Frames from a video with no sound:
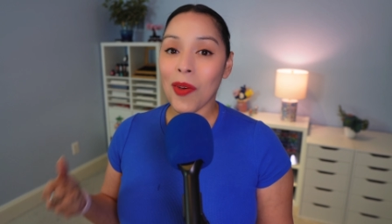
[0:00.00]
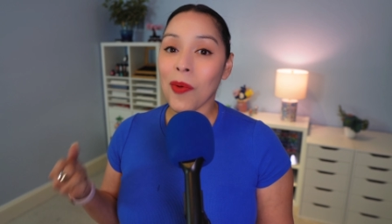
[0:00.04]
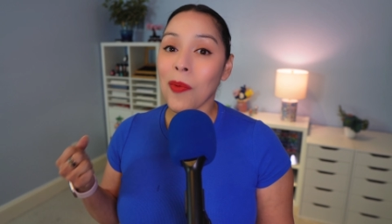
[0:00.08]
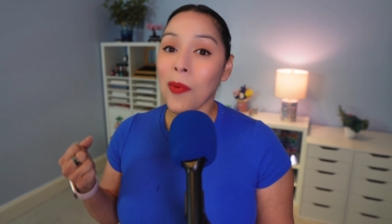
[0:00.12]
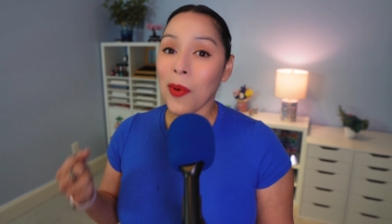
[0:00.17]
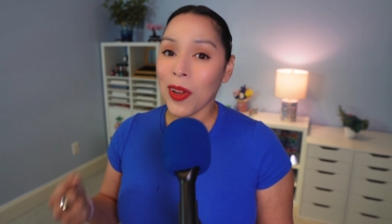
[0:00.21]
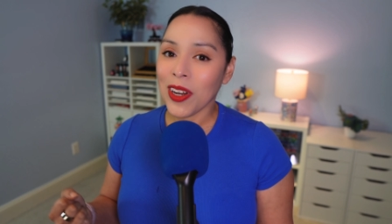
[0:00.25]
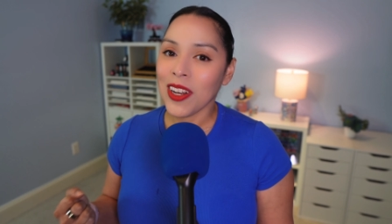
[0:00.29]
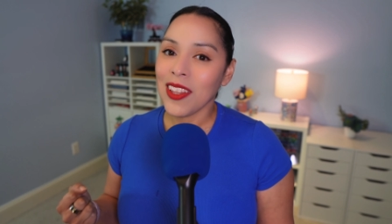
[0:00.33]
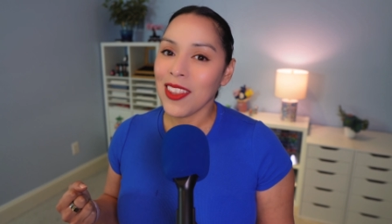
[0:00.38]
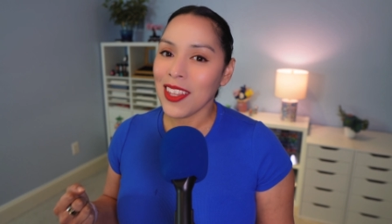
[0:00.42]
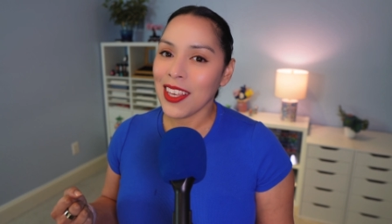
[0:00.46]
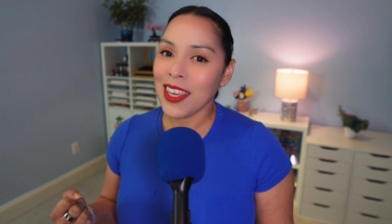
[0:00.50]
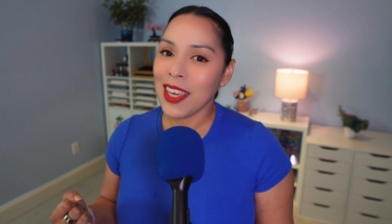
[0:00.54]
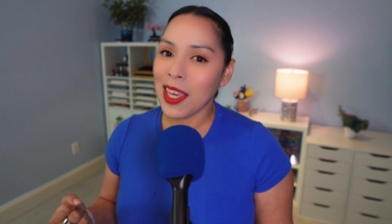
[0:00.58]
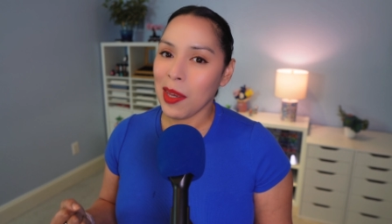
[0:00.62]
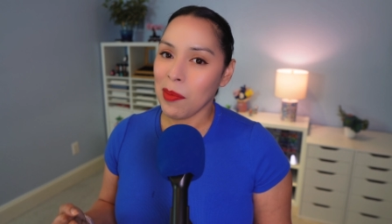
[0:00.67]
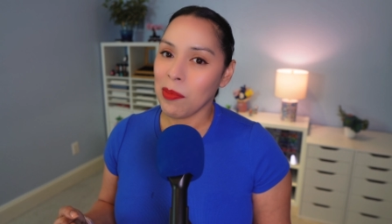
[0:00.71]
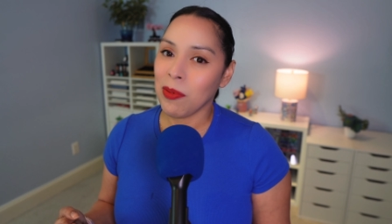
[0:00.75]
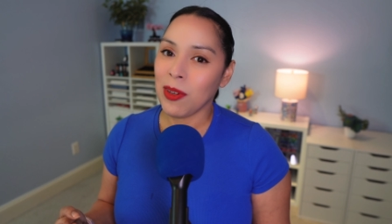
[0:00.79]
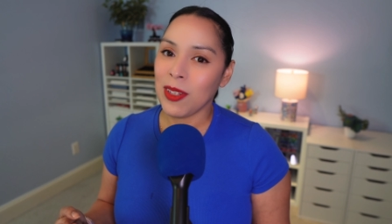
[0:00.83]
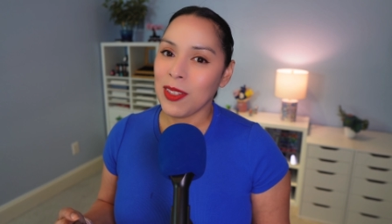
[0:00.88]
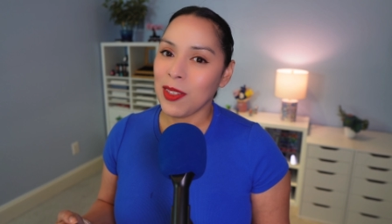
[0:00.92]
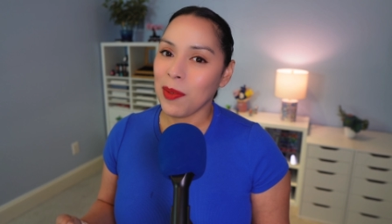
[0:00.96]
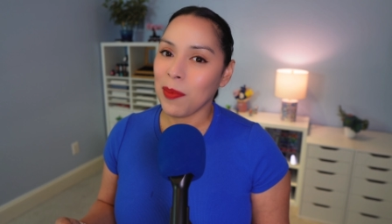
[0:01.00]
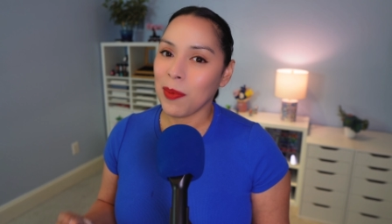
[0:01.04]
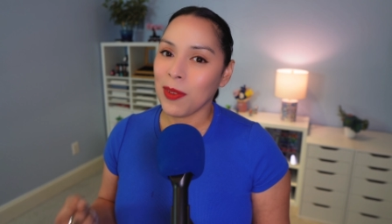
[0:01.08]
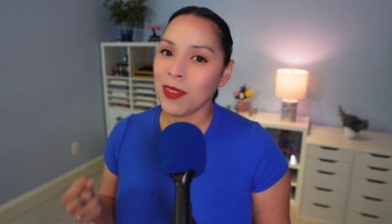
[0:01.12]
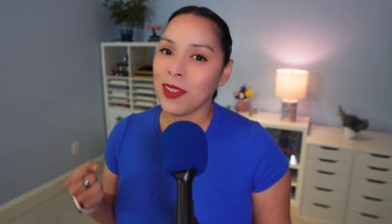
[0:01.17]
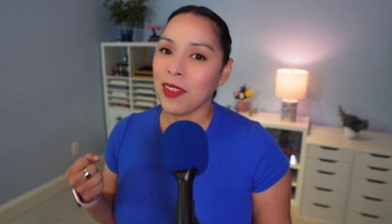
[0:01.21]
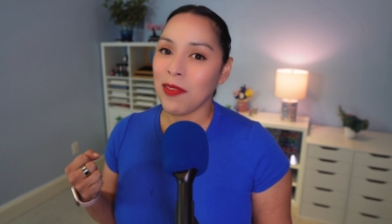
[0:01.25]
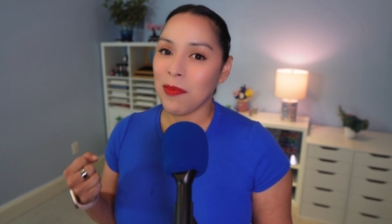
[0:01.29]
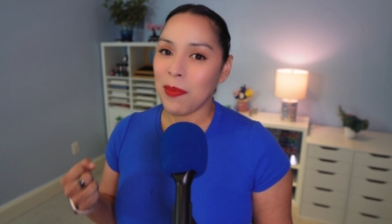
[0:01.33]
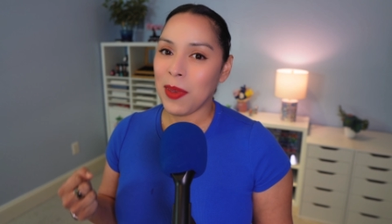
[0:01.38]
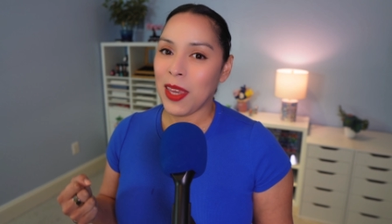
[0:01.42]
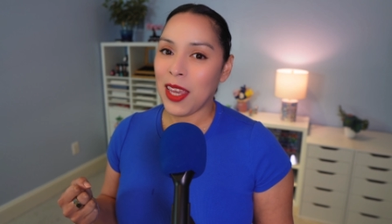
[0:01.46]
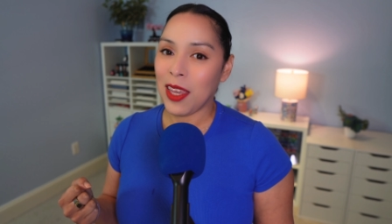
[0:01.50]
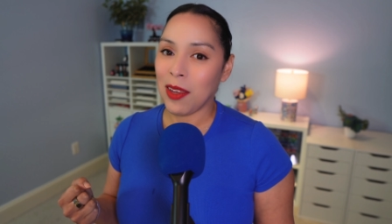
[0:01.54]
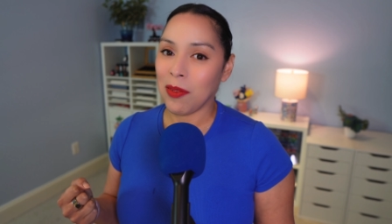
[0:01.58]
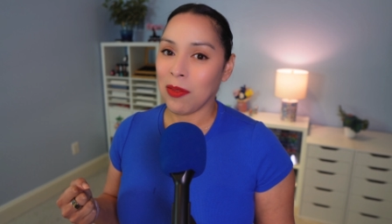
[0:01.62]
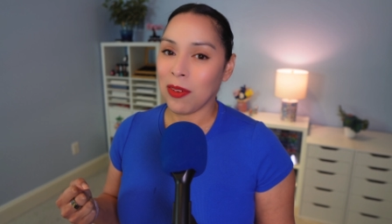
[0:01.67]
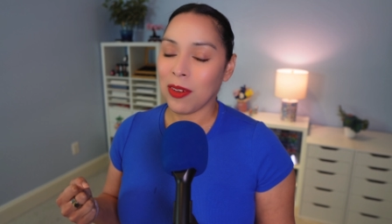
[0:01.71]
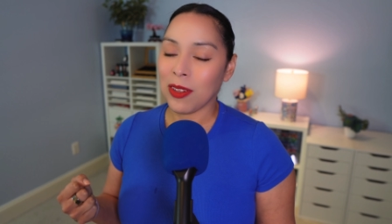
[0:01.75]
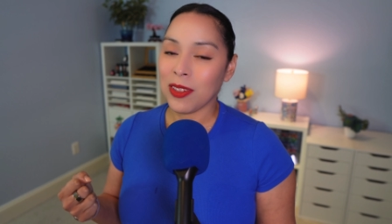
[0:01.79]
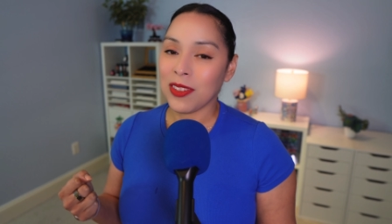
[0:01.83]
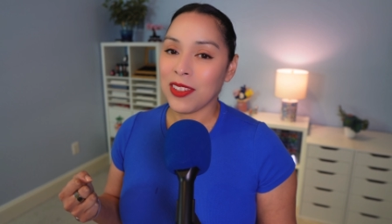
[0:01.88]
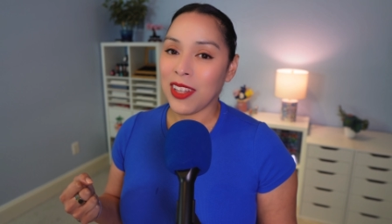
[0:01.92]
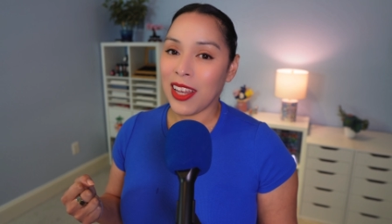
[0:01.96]
One of the key principles of
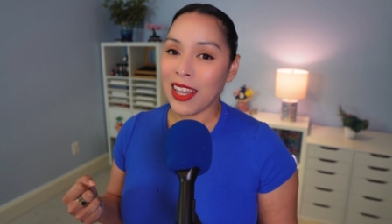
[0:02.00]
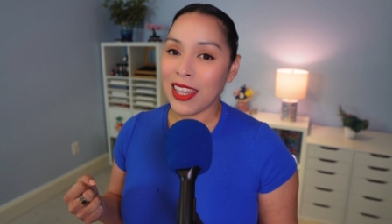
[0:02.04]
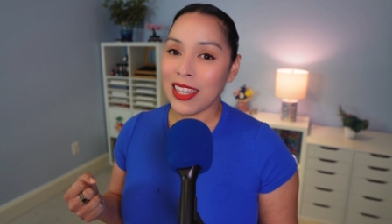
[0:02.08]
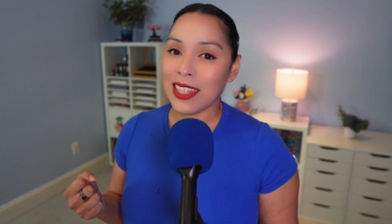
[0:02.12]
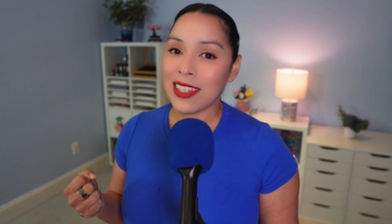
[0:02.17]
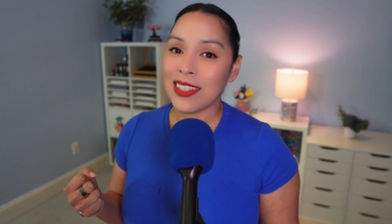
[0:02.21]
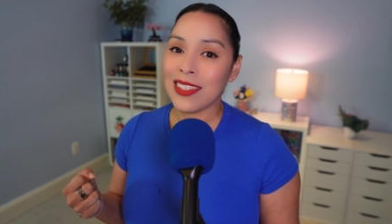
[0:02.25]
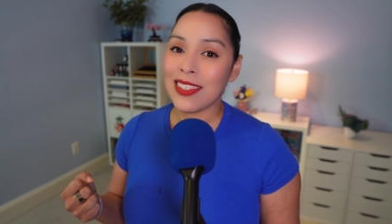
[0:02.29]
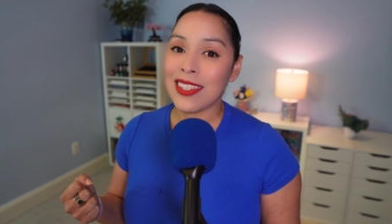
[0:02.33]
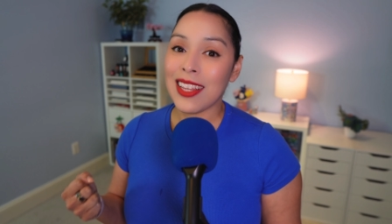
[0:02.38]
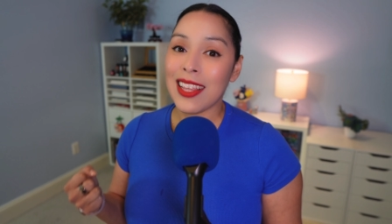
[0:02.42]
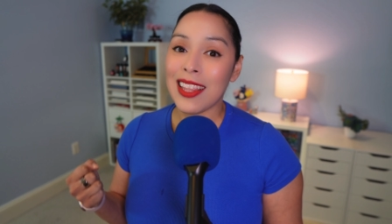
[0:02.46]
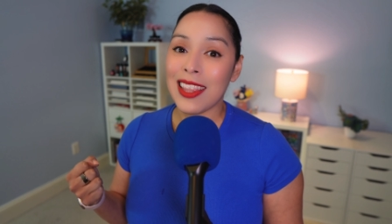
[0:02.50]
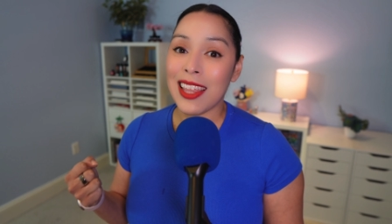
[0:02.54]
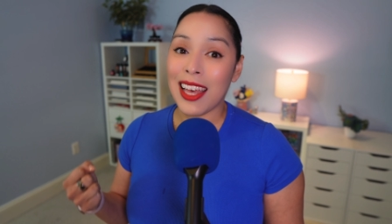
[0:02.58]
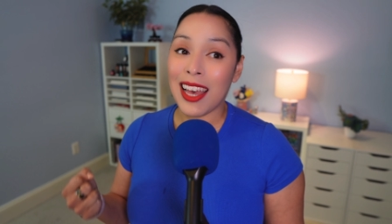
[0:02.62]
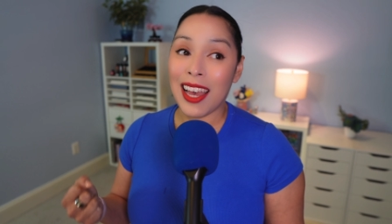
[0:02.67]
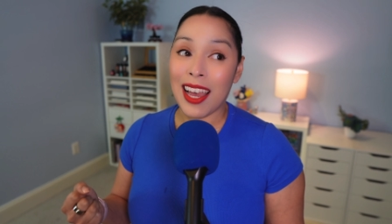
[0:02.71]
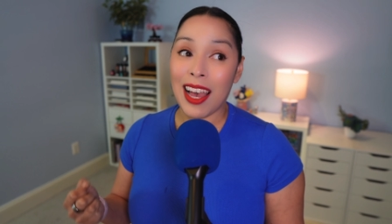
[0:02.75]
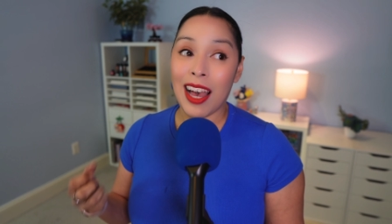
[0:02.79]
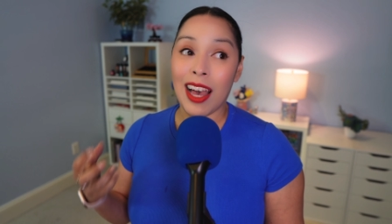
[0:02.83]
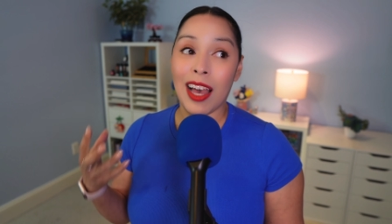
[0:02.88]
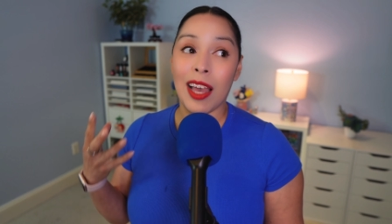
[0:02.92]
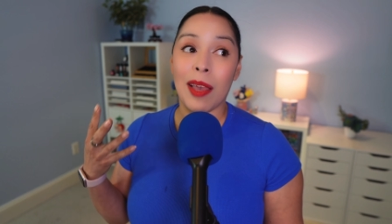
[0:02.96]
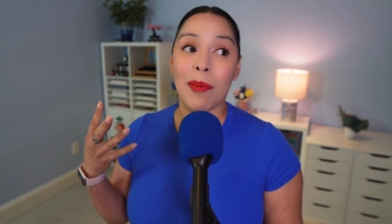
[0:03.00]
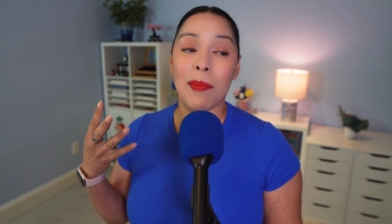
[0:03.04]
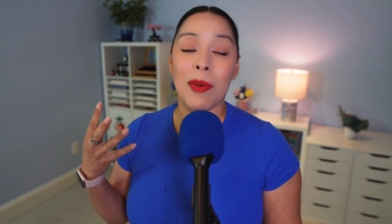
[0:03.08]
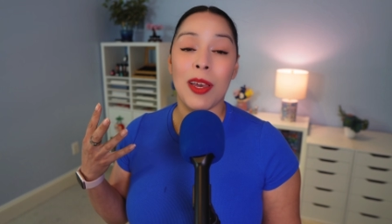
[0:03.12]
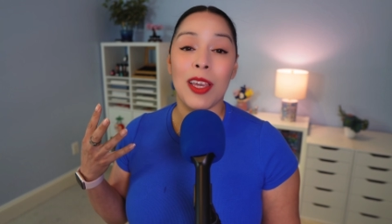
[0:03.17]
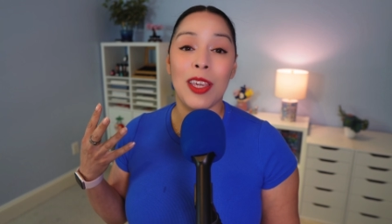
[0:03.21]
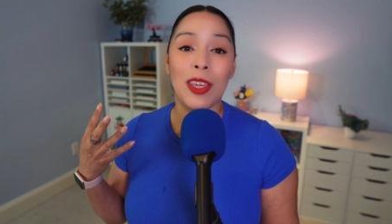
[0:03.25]
behavioral science that I'm